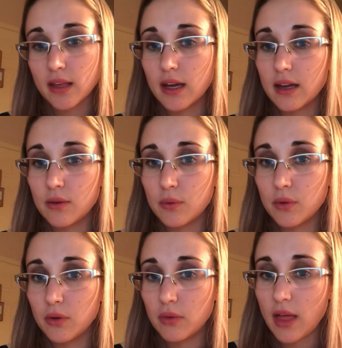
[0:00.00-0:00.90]
it
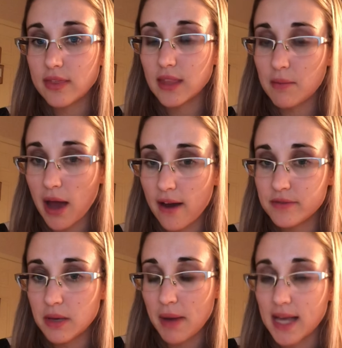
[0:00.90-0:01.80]
will let them
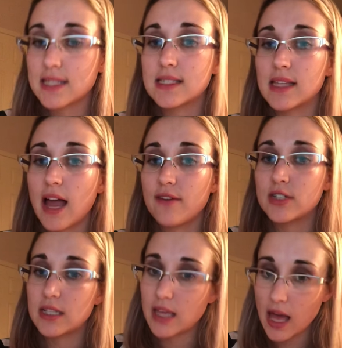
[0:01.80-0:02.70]
have the best life
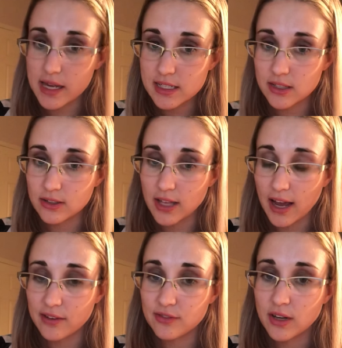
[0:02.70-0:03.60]
to the end of their
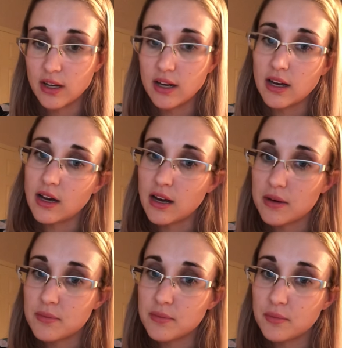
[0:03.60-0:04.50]
life.
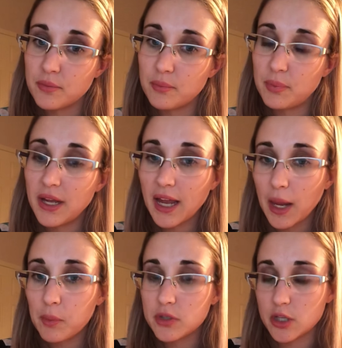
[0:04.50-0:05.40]
Being
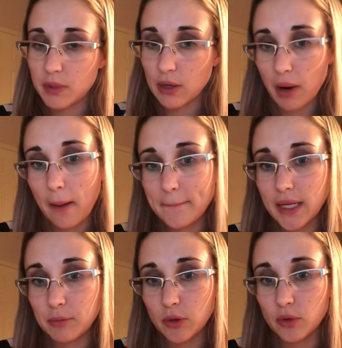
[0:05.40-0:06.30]
able to be around
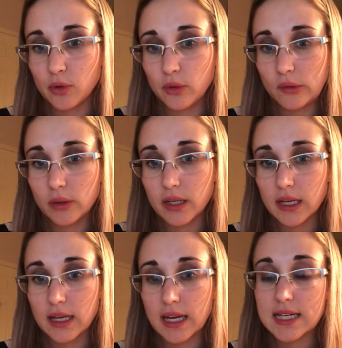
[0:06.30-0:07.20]
people who
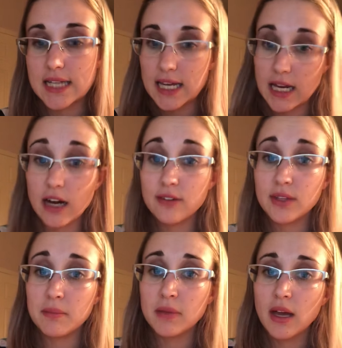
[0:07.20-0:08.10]
can take care of
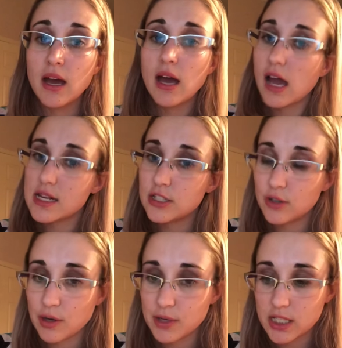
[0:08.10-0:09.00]
them and do
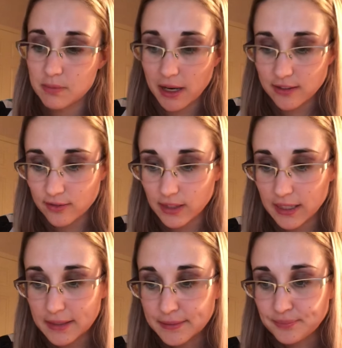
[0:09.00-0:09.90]
it respectfully.